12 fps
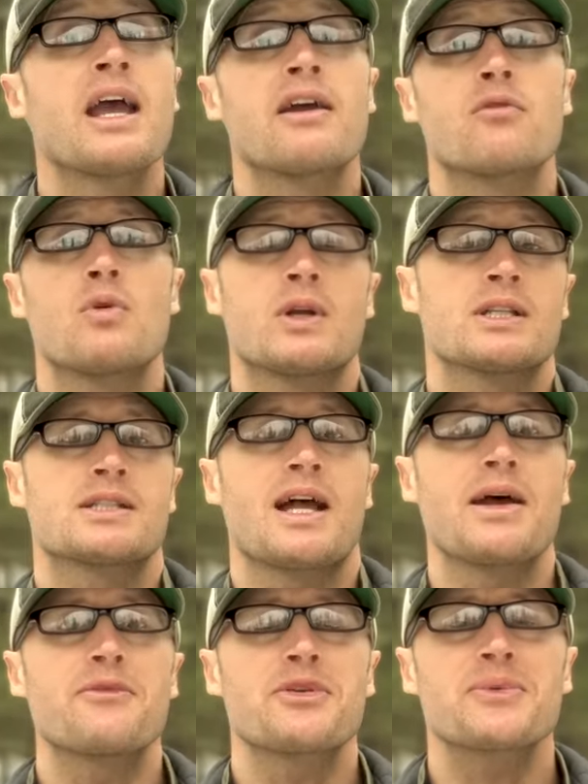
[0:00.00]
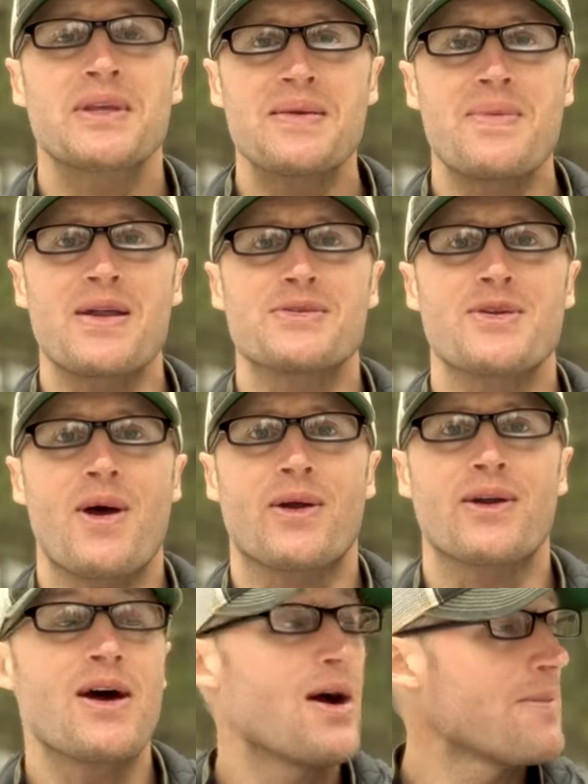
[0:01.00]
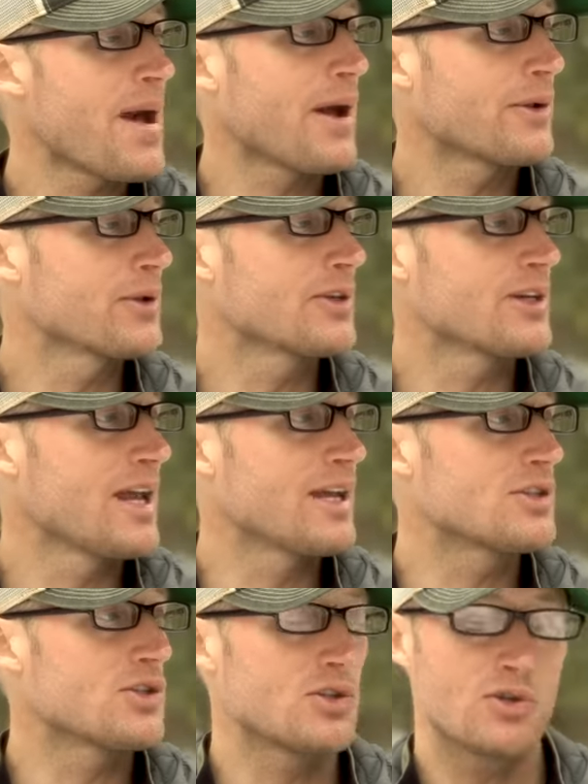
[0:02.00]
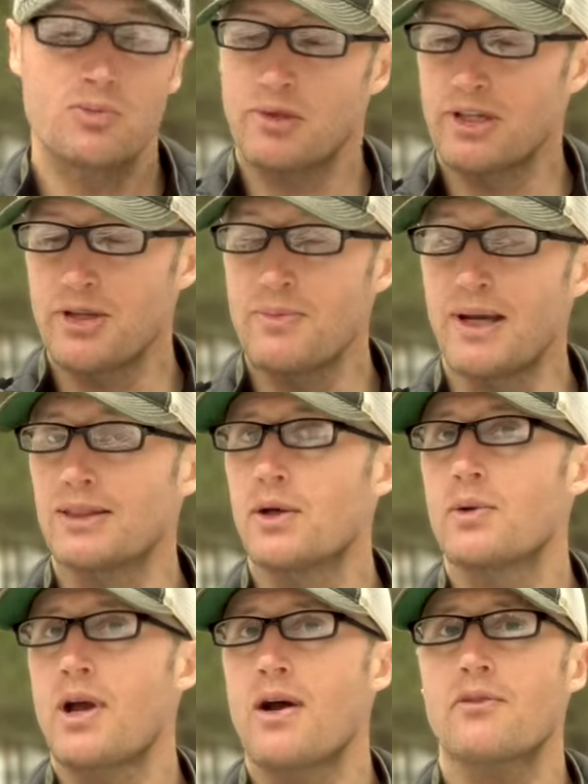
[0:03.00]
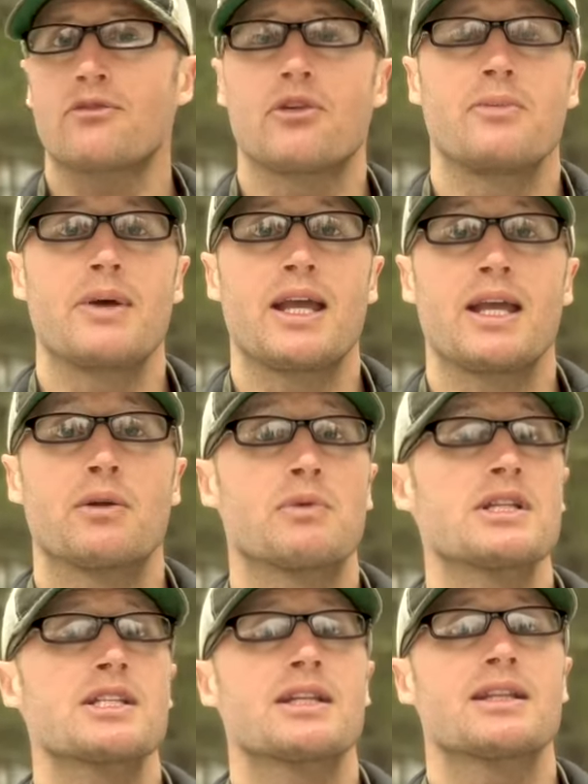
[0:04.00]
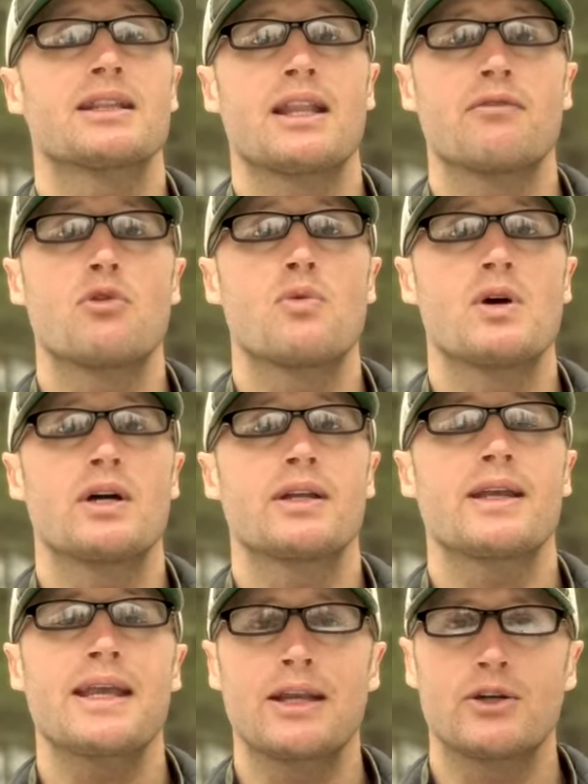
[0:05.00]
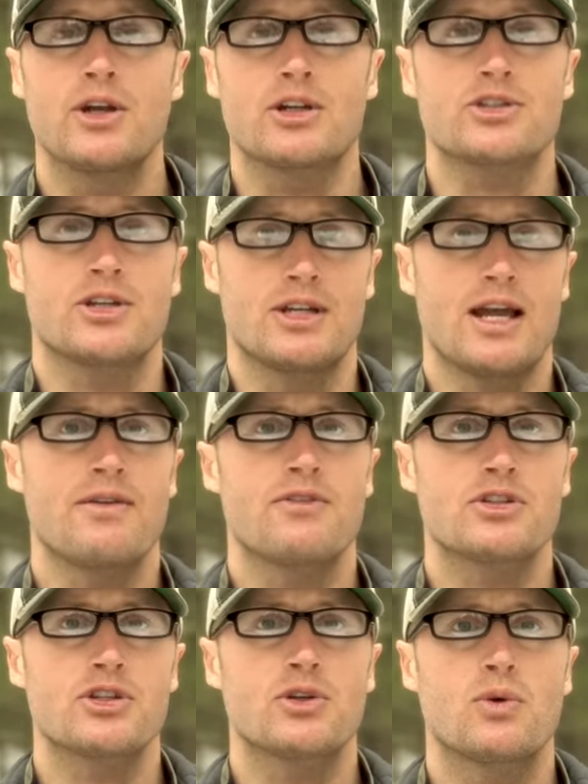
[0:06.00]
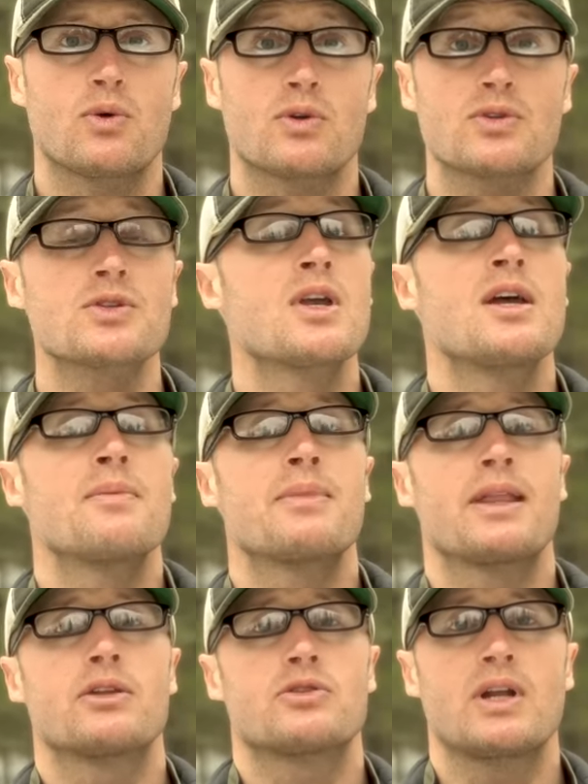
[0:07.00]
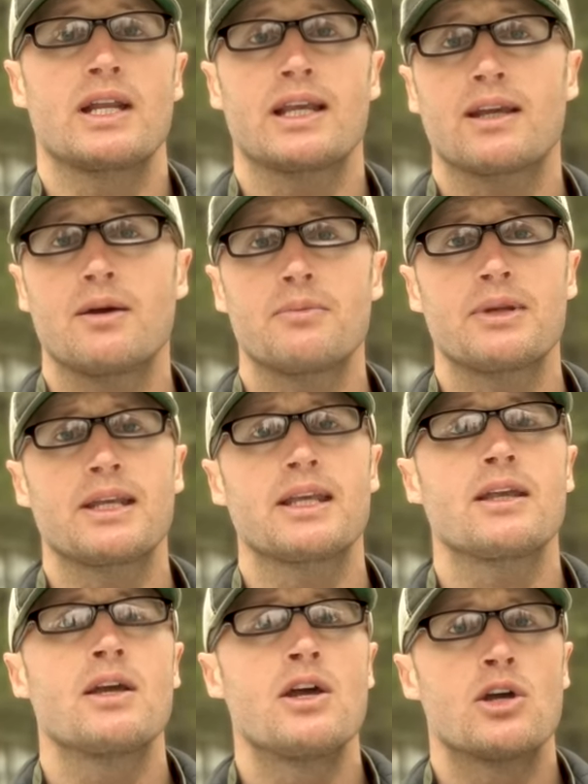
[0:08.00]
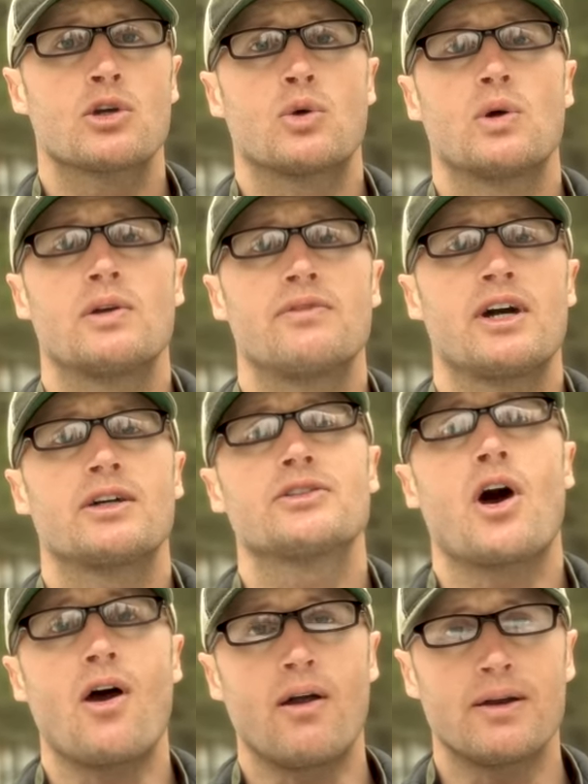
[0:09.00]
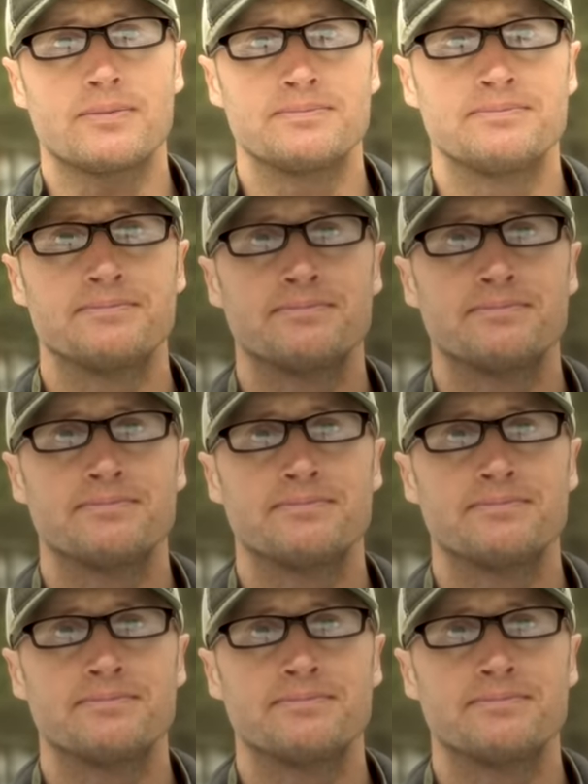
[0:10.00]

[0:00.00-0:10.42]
Hey everyone, it's Ivan, KitBadger.com, out here today to bring you my loadout from a recent Level 1 Introduction to Night Vision course by the training company Cuyval Dar.